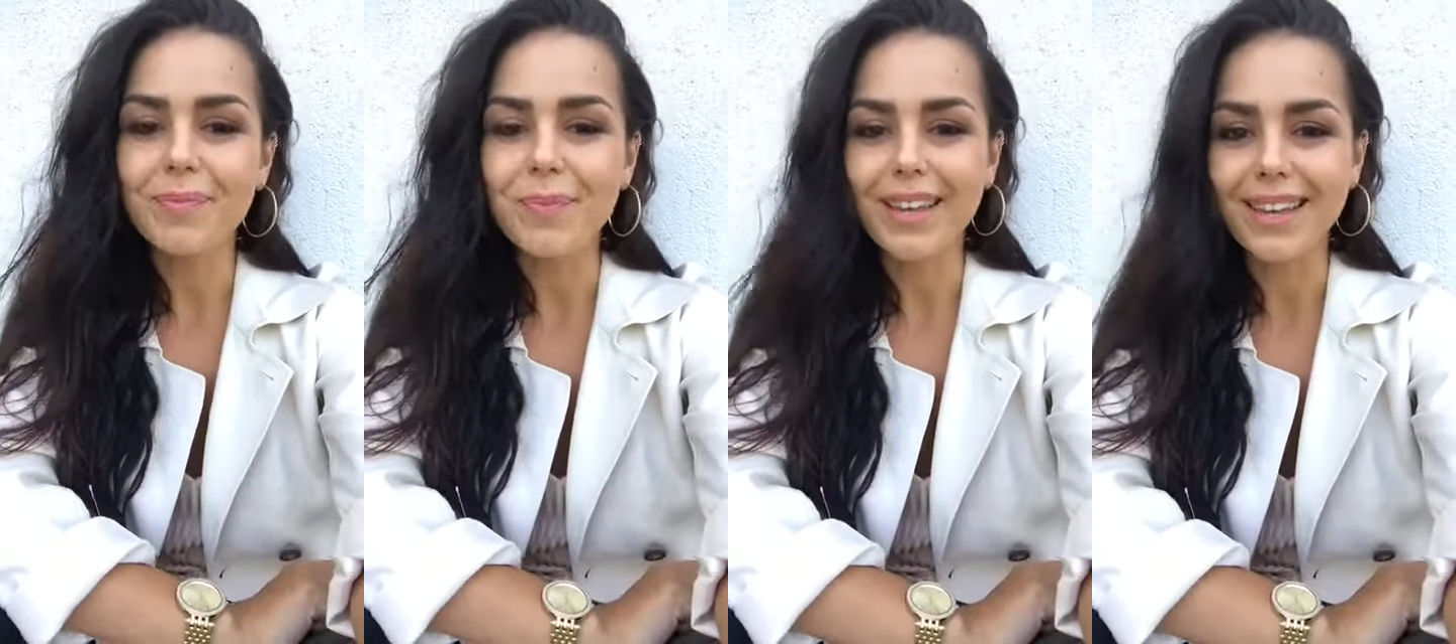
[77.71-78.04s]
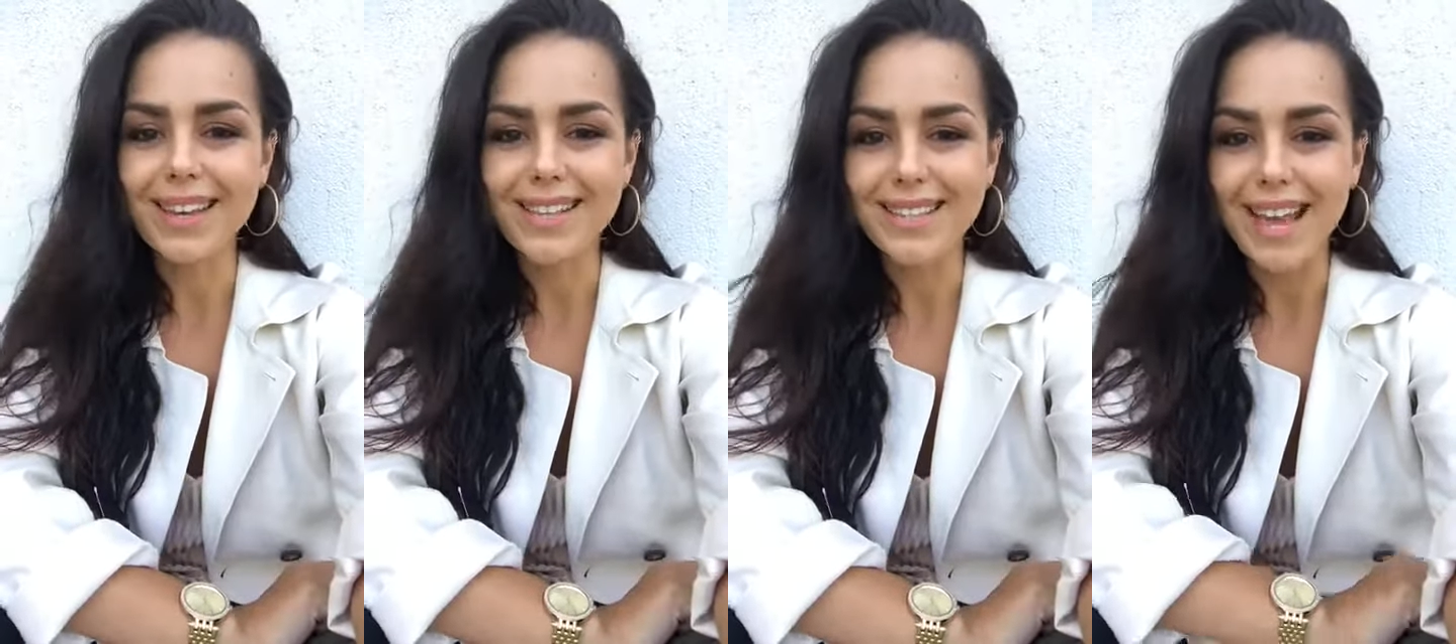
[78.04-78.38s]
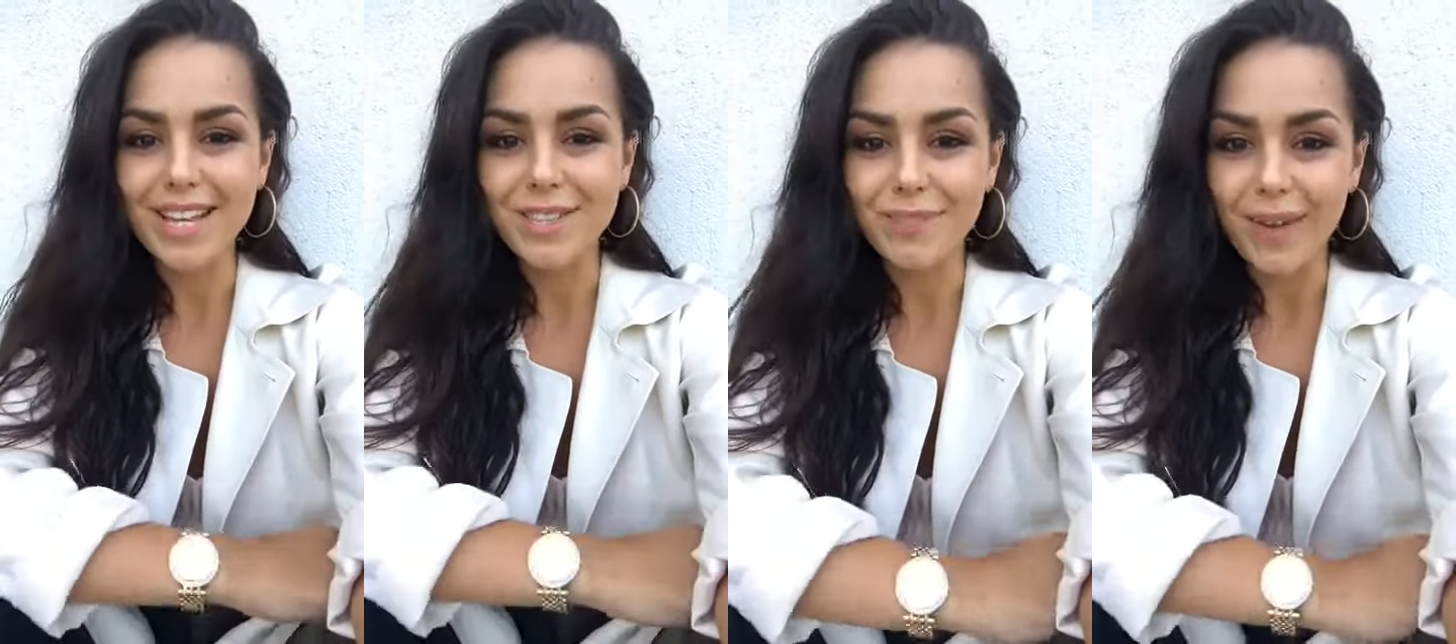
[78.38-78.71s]
because
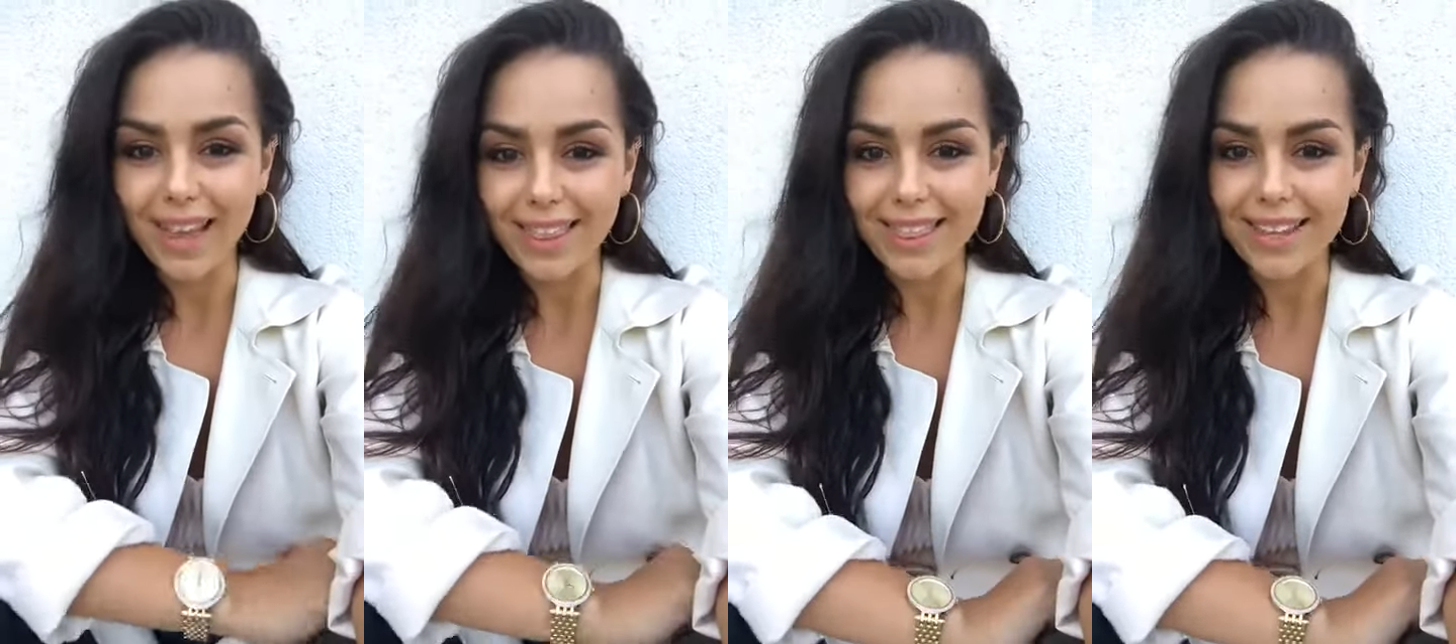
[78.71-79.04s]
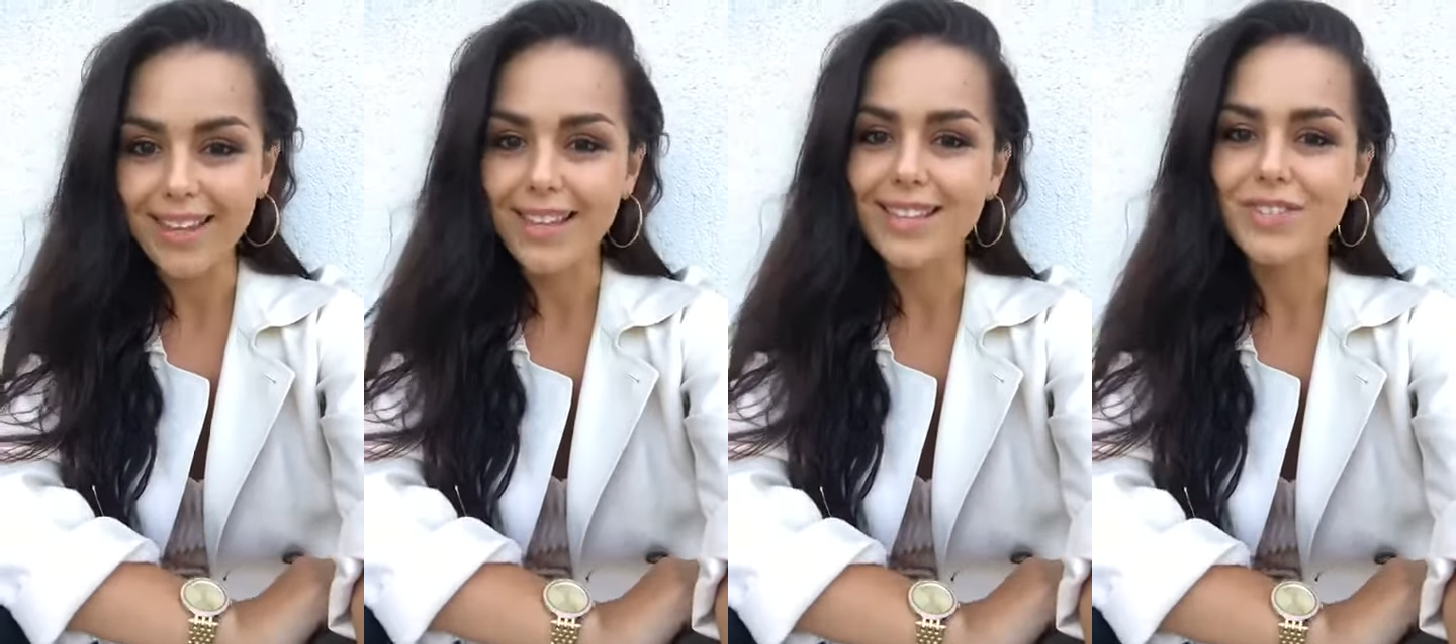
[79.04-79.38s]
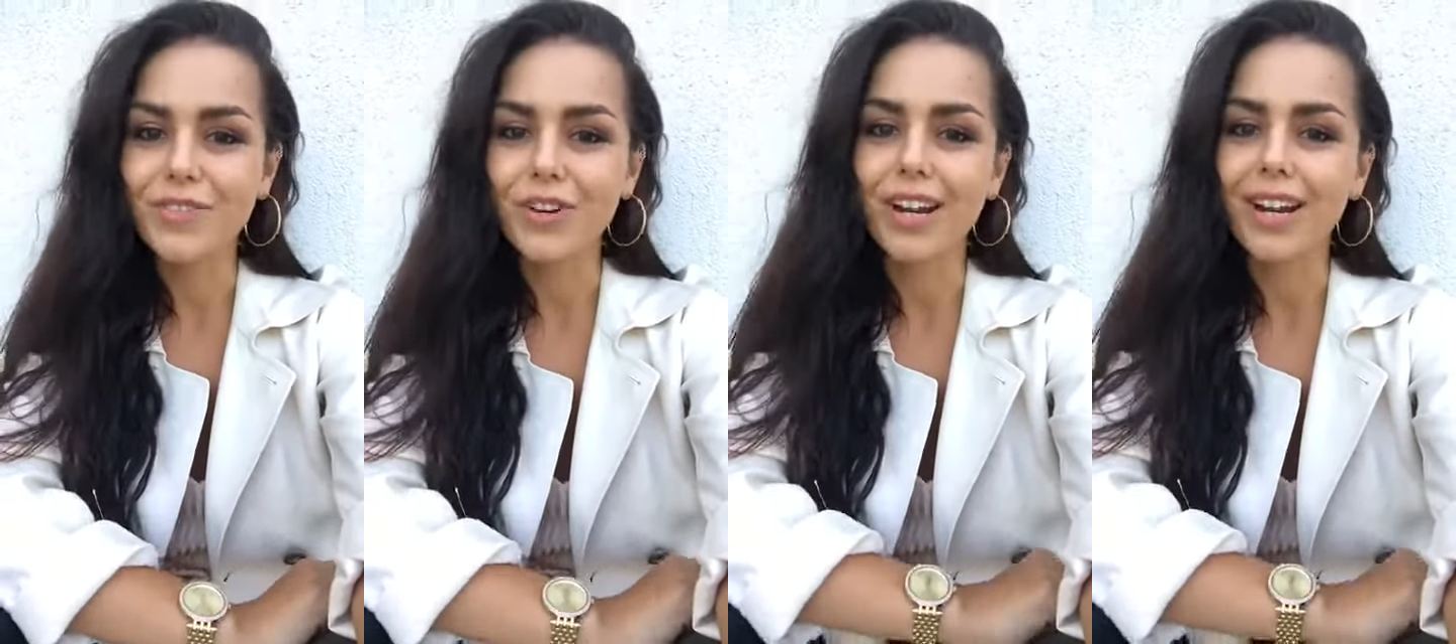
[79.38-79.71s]
I spent
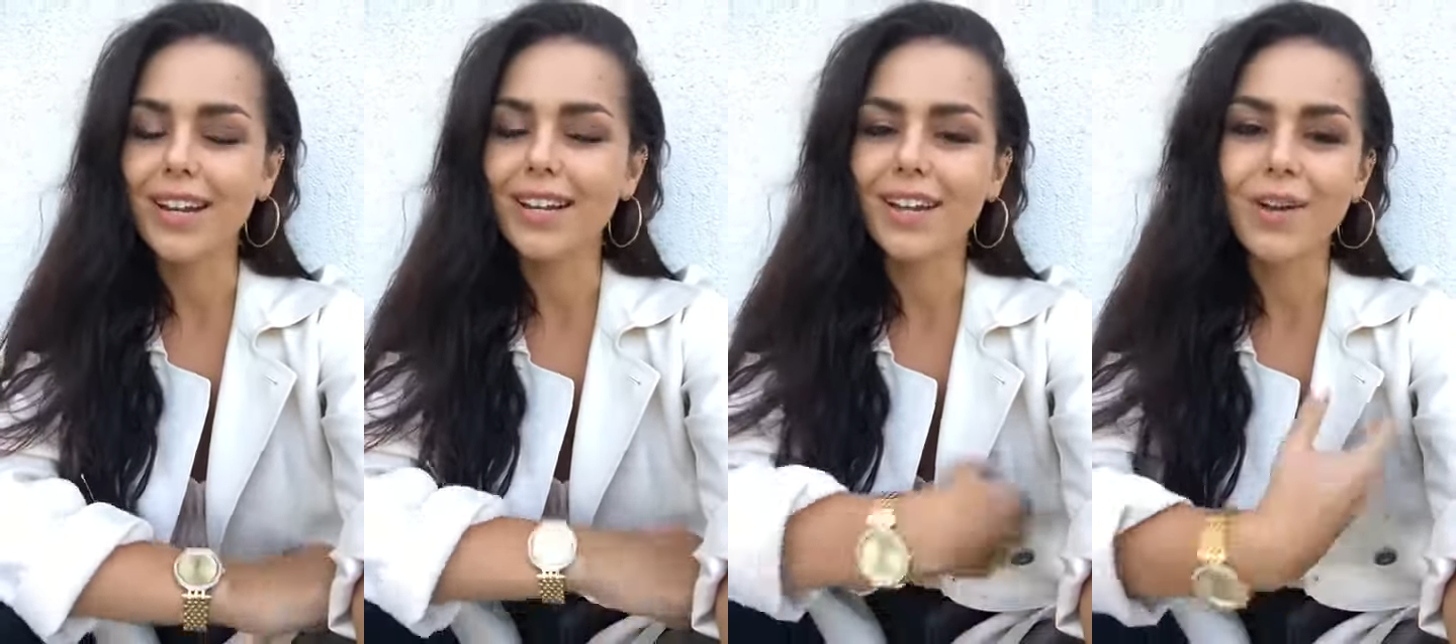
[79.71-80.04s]
3